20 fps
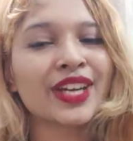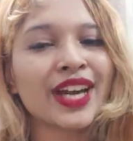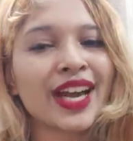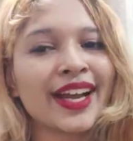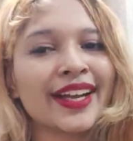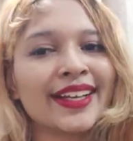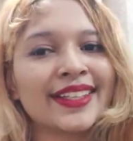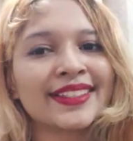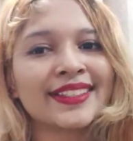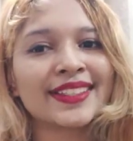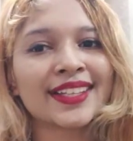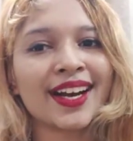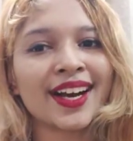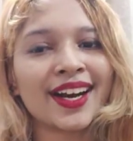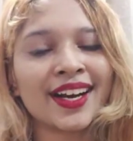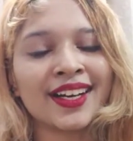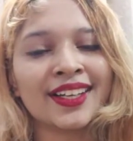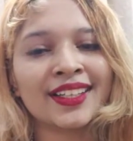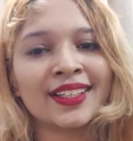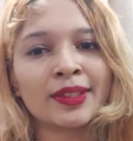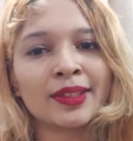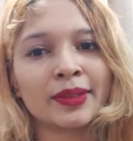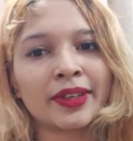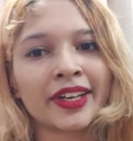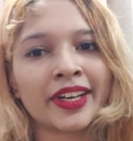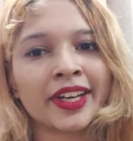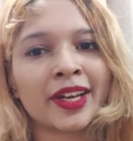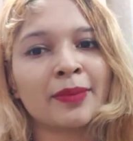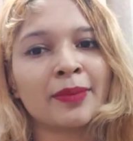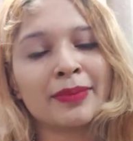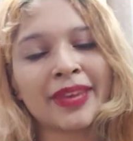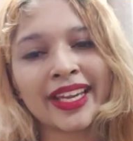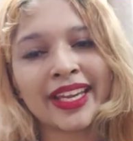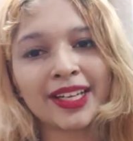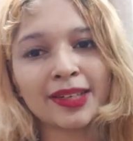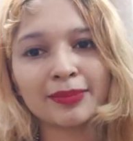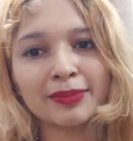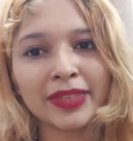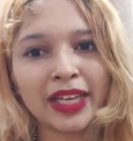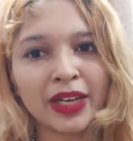If you guys are a
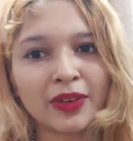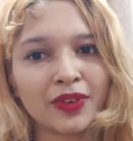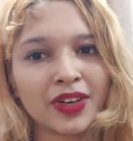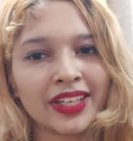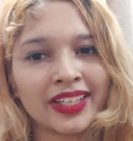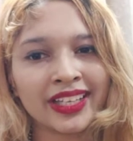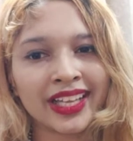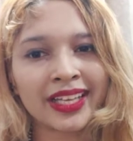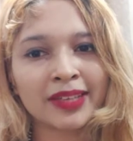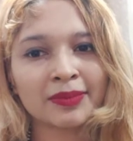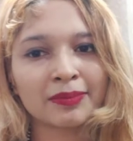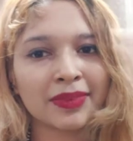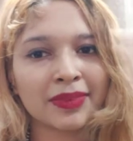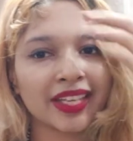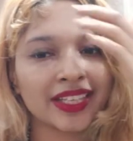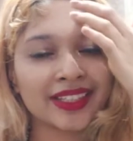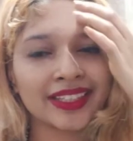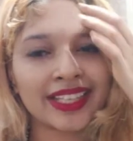makeup lover like me,